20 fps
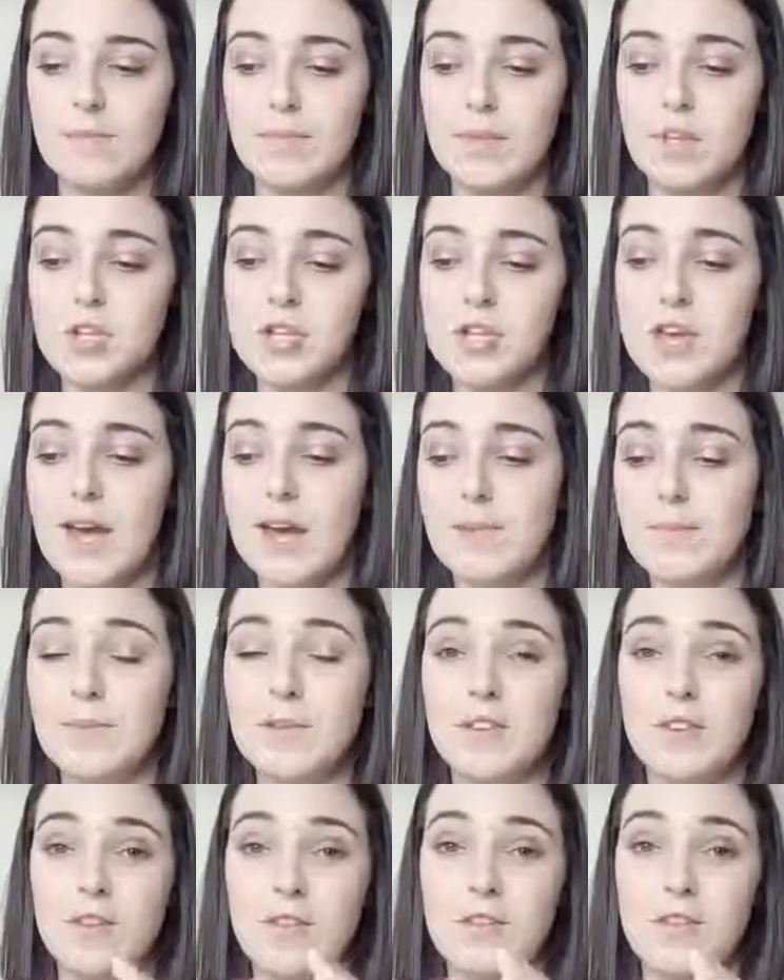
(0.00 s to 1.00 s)

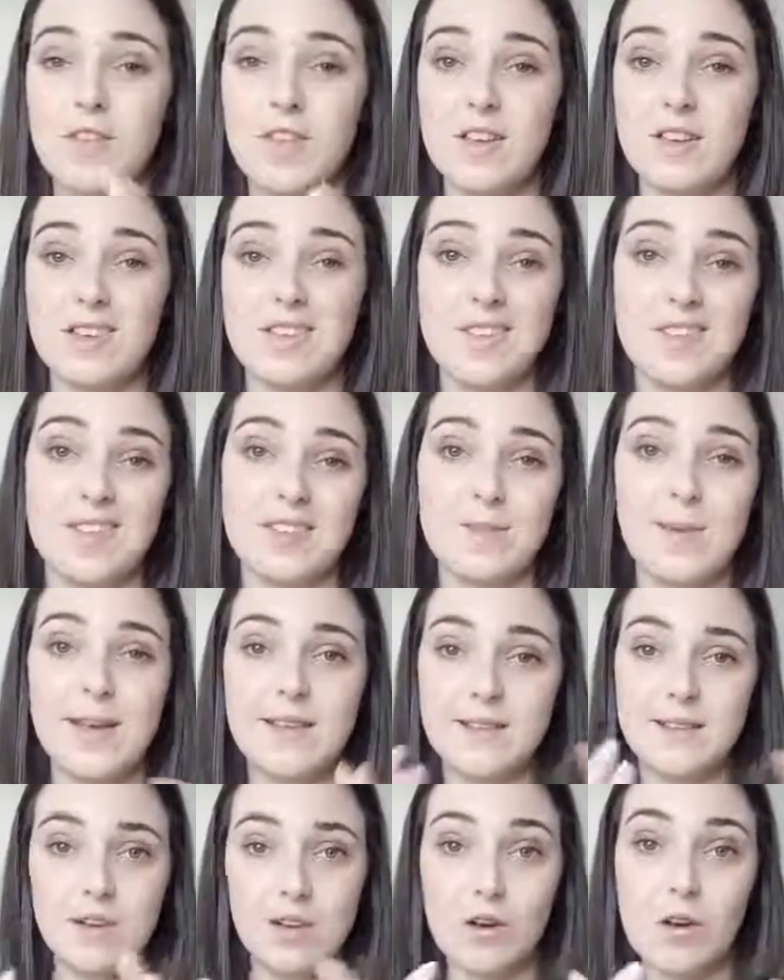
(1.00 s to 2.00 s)
shapes of this and the
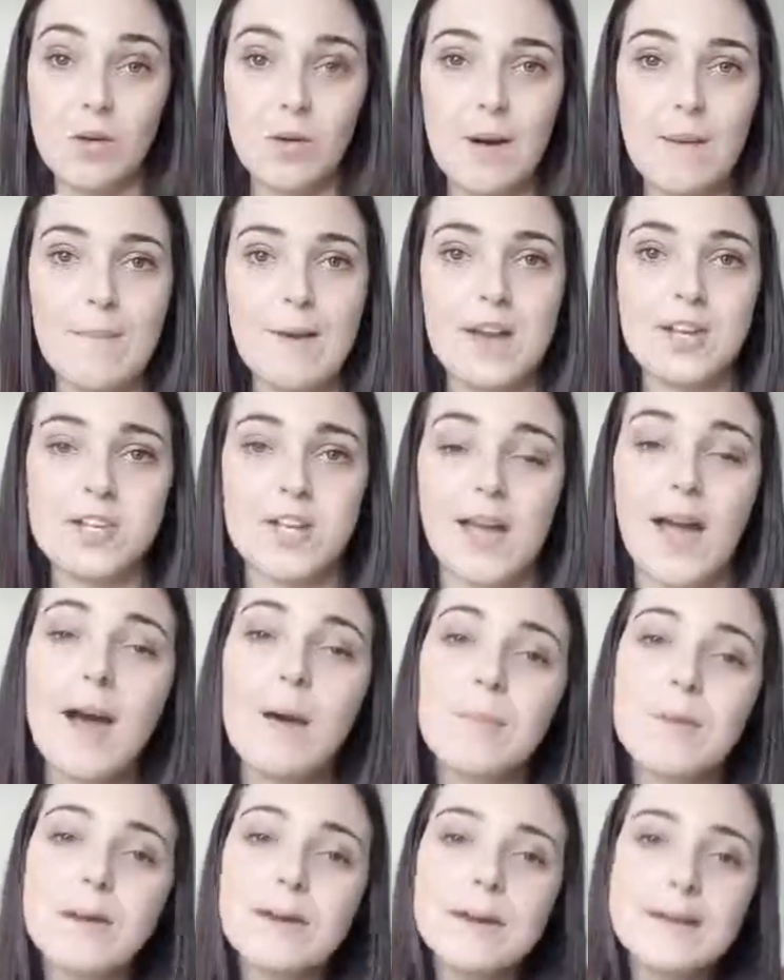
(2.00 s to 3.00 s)
spacer not quite matching
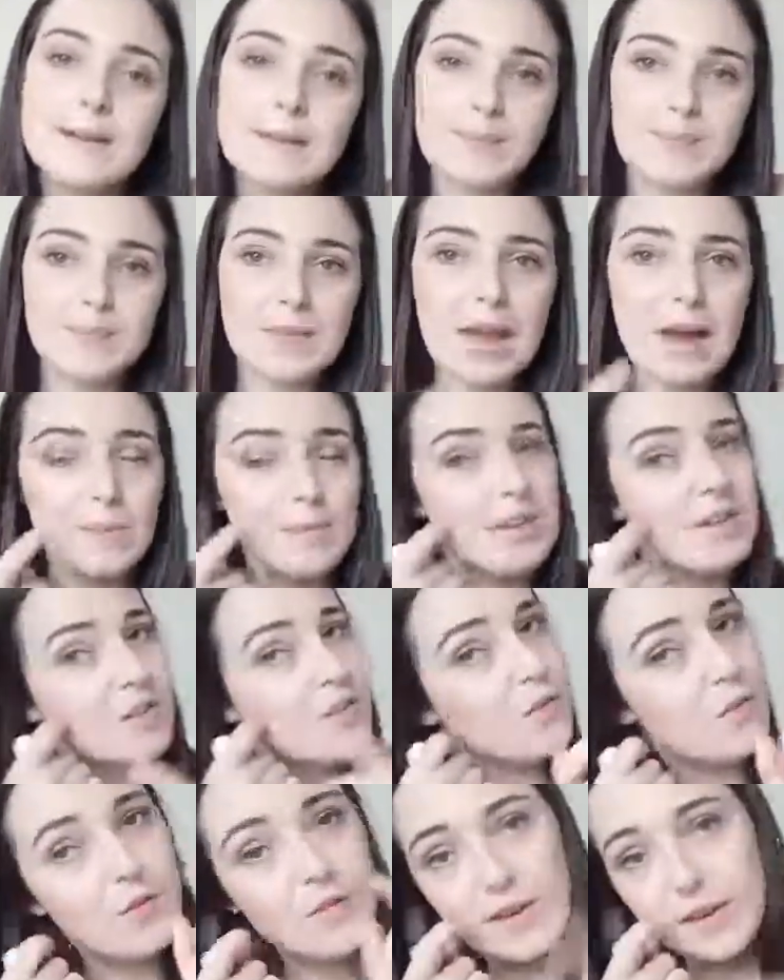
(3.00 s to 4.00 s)
up is
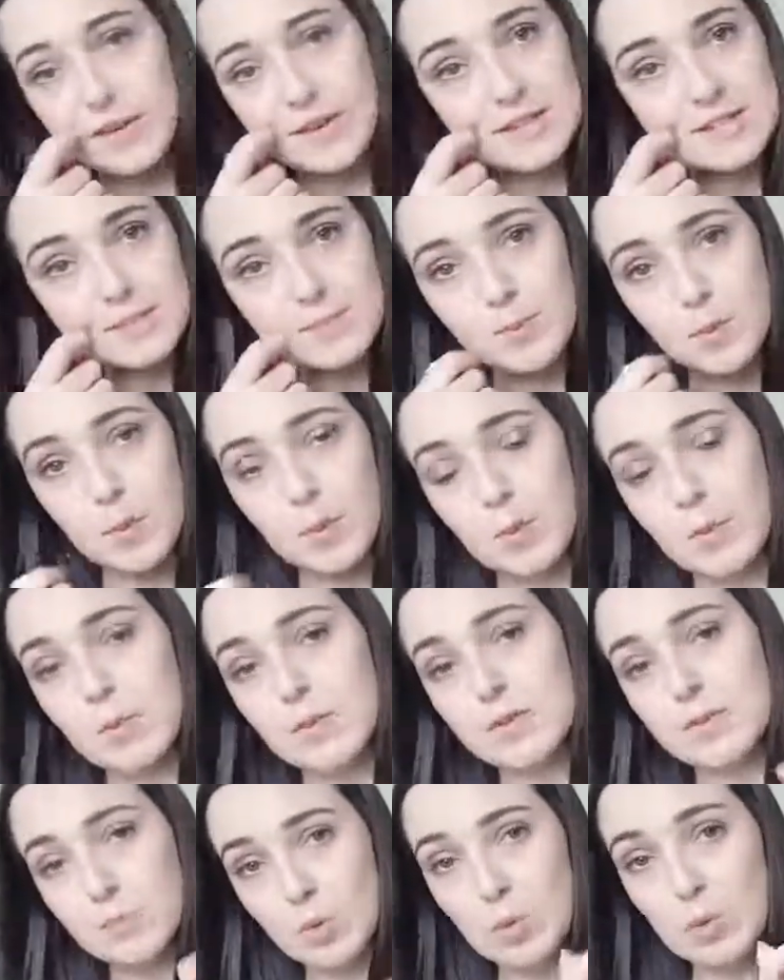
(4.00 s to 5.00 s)
very
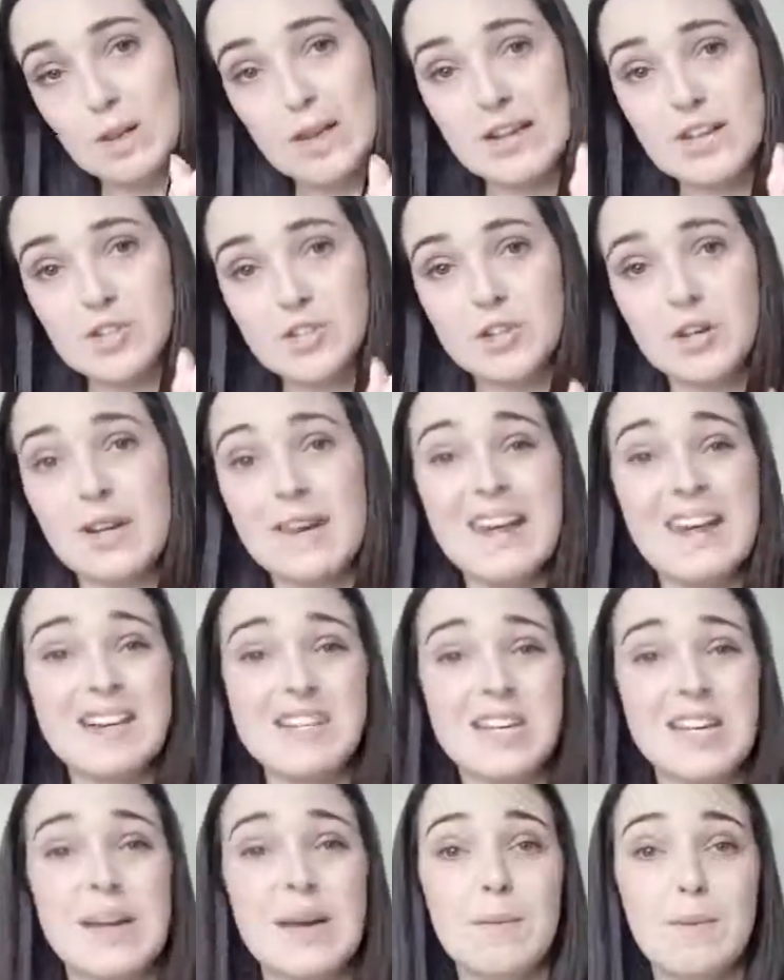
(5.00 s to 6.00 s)
small and shouldn't
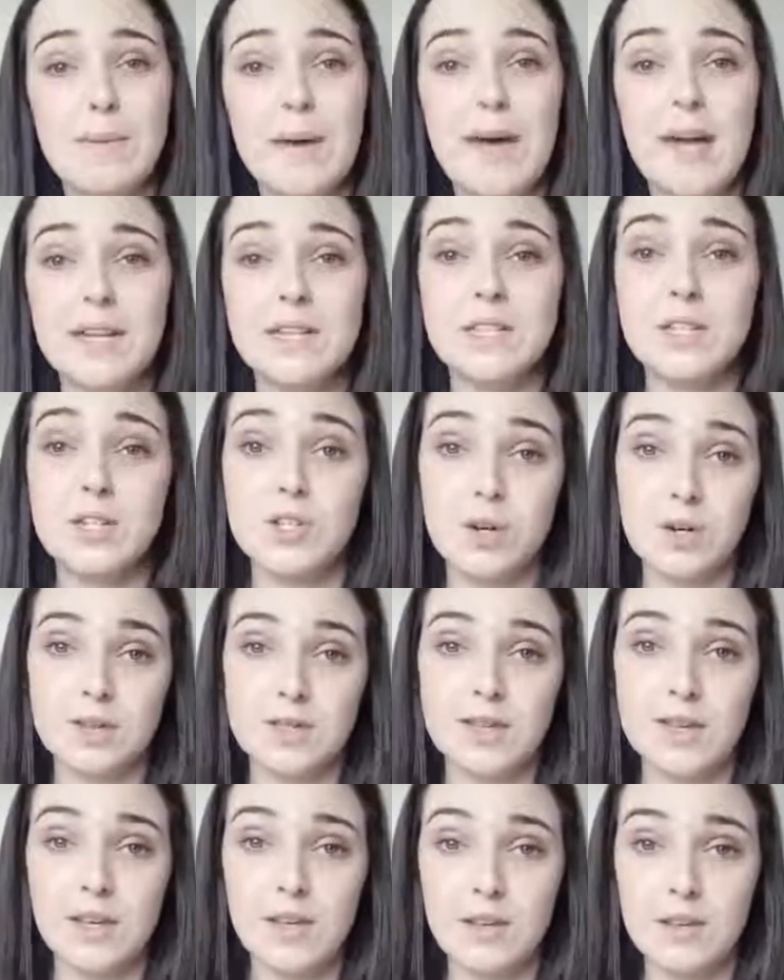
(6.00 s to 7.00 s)
actually impact the dose
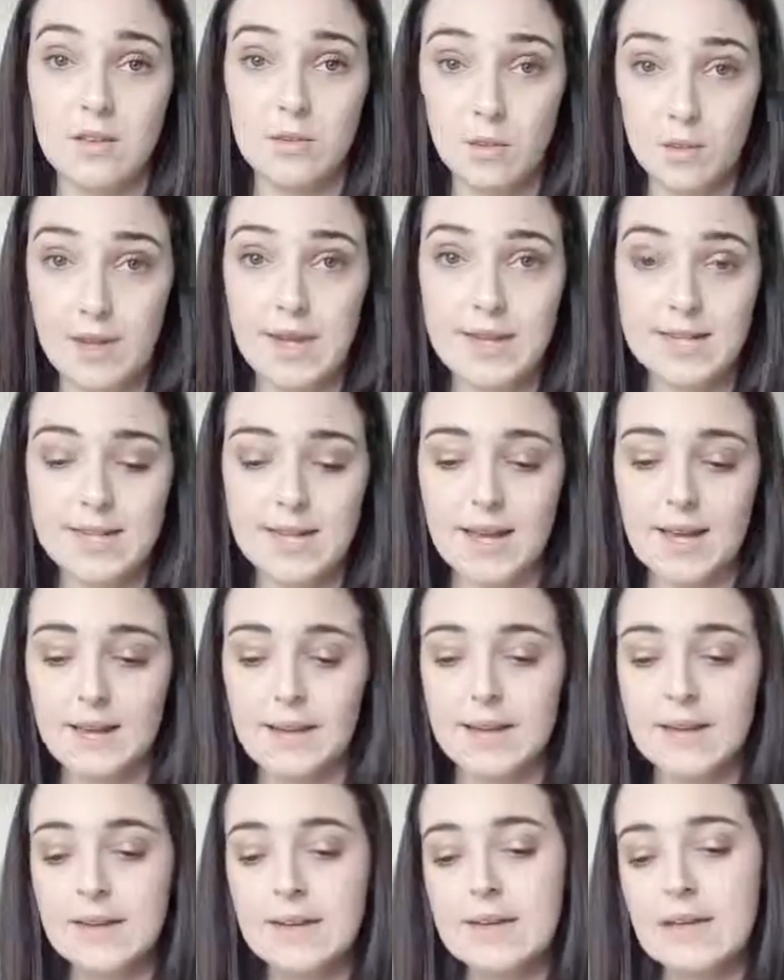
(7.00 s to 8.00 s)
that you're getting.
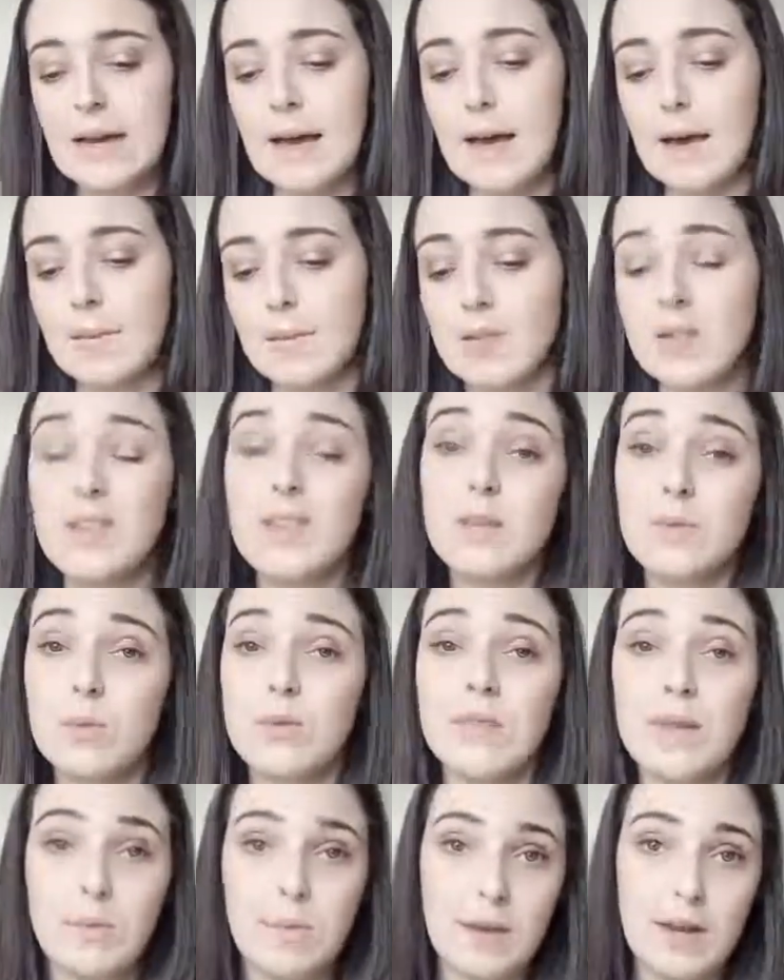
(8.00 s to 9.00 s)
So that's
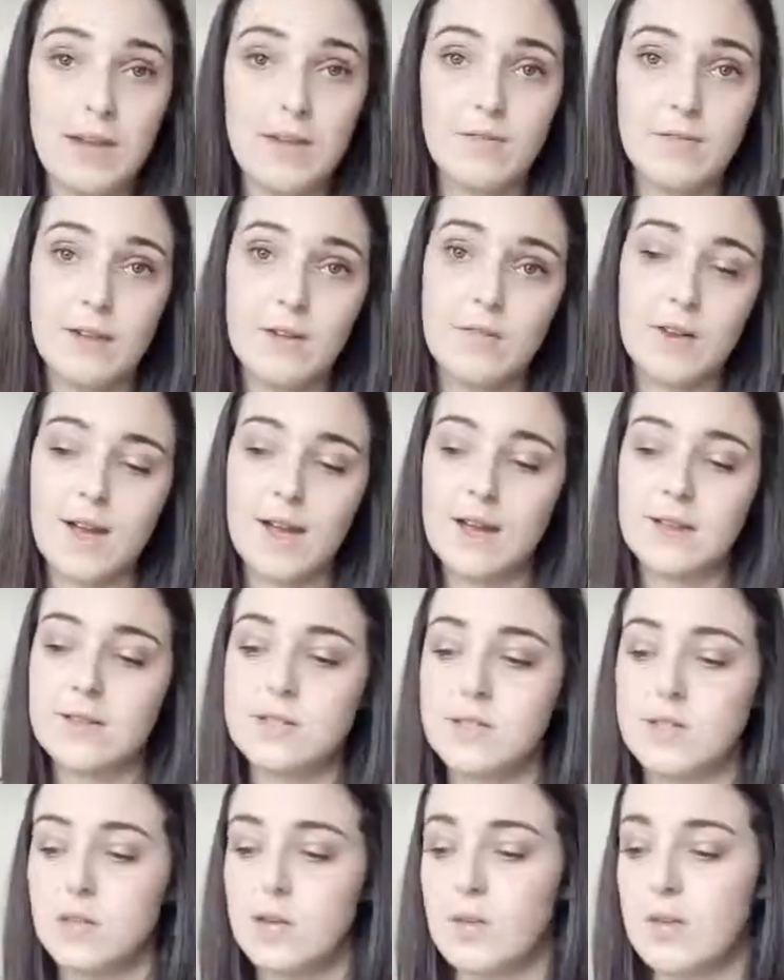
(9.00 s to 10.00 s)
what they believe in
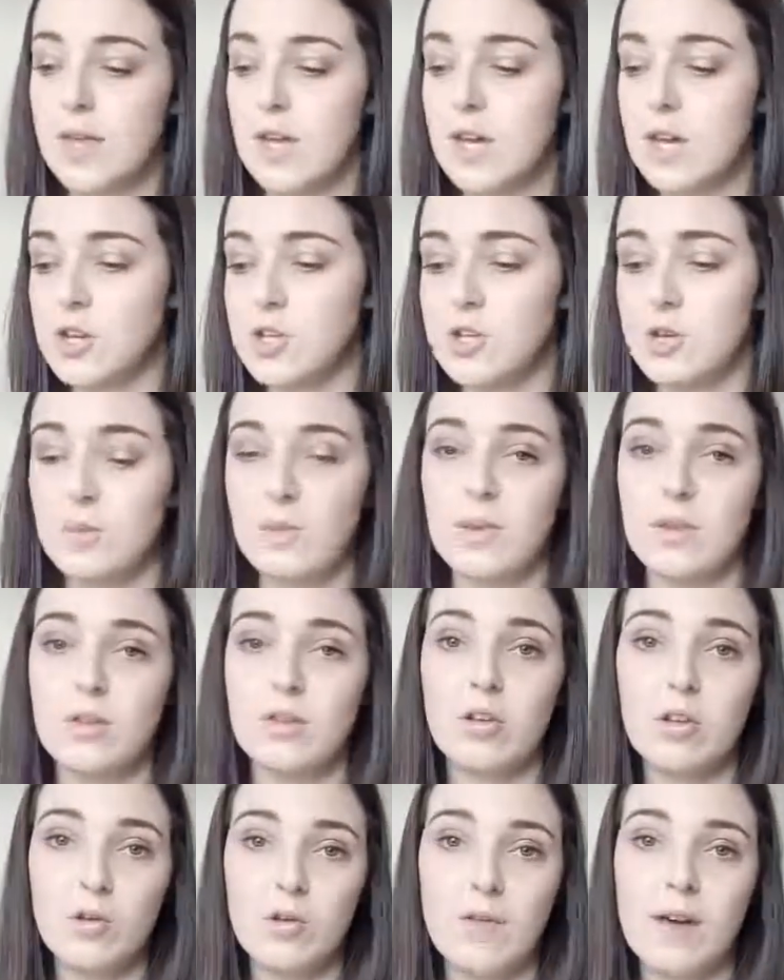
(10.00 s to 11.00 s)
regards to the issue with
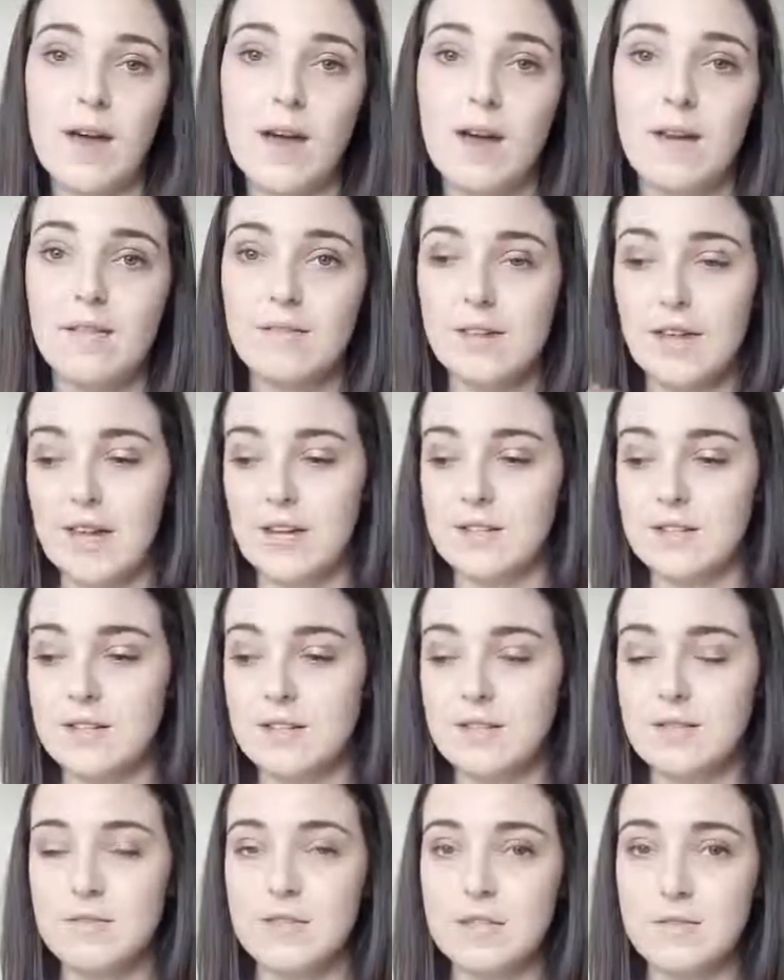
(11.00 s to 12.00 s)
QVAR and
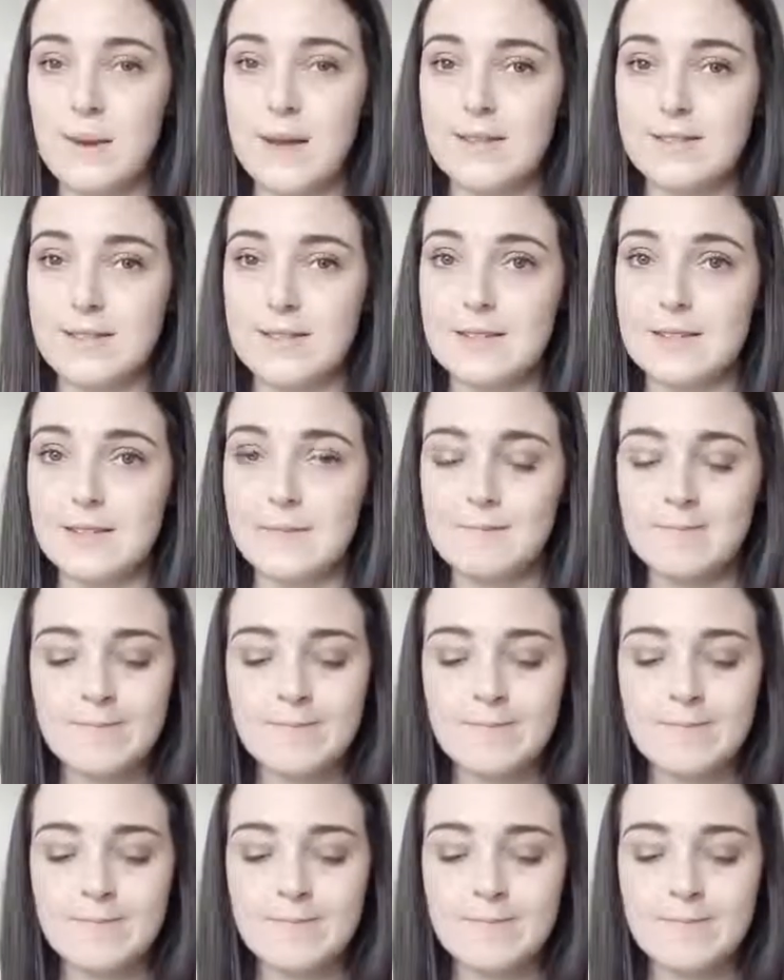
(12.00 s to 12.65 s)
spacers.